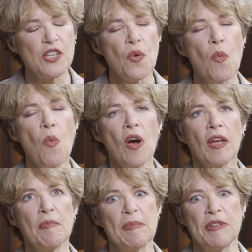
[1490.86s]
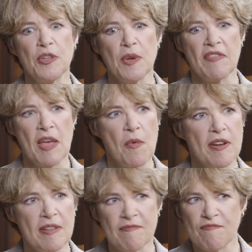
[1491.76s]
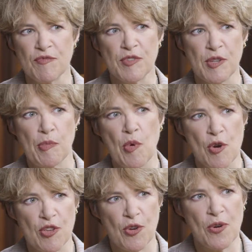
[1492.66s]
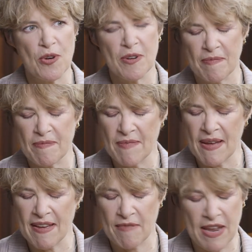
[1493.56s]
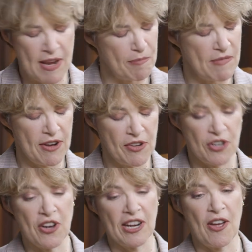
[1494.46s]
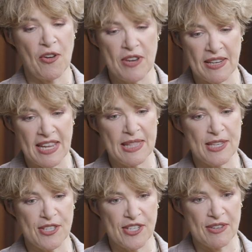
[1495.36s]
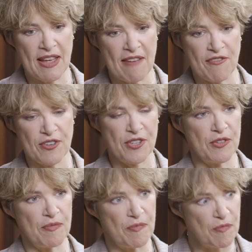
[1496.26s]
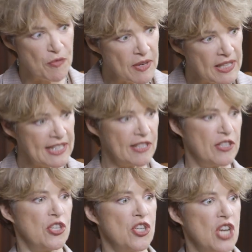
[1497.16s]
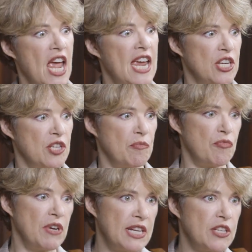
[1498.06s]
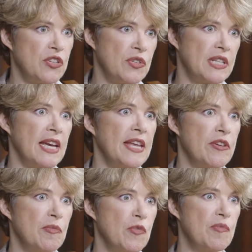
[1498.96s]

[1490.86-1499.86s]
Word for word: So what can people do if they want to support your, and I know you're not alone in this effort to really change and bring issues together and